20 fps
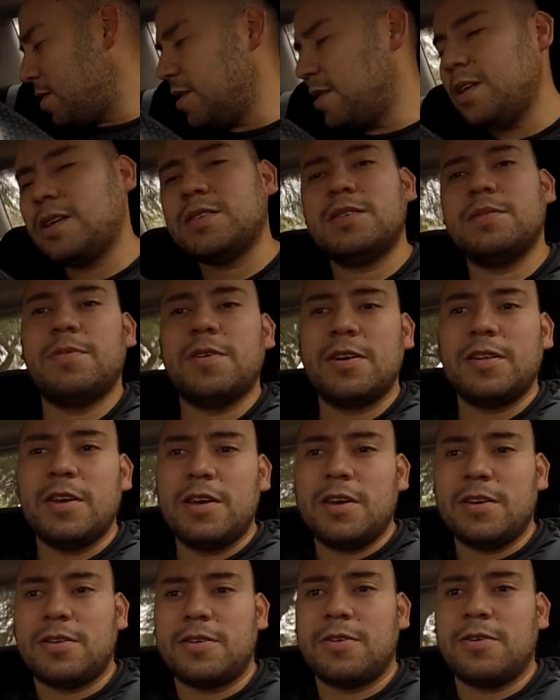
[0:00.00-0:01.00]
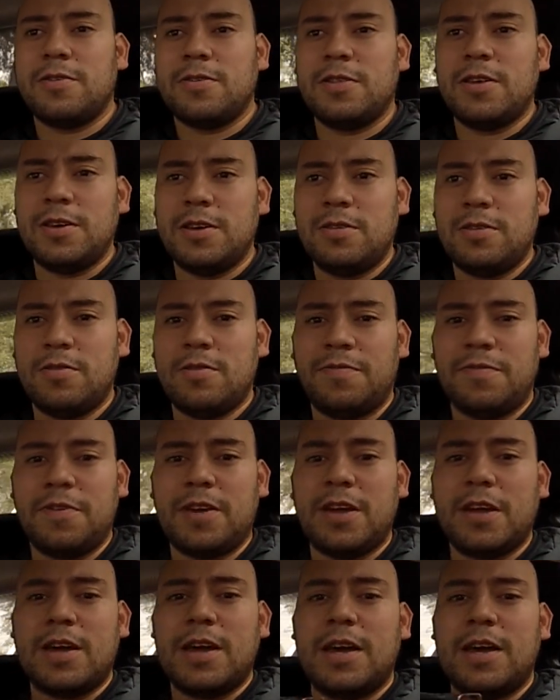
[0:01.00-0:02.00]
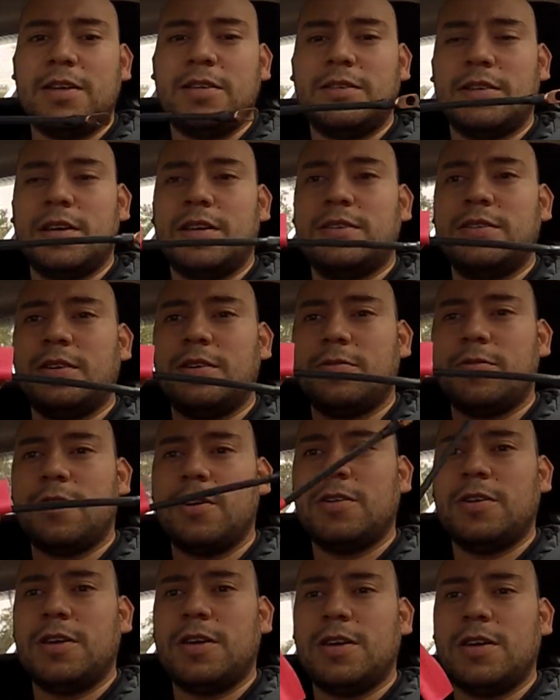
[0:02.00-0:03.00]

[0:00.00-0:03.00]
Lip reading: think that's about it currently. Don't forget, guys, I sell grounded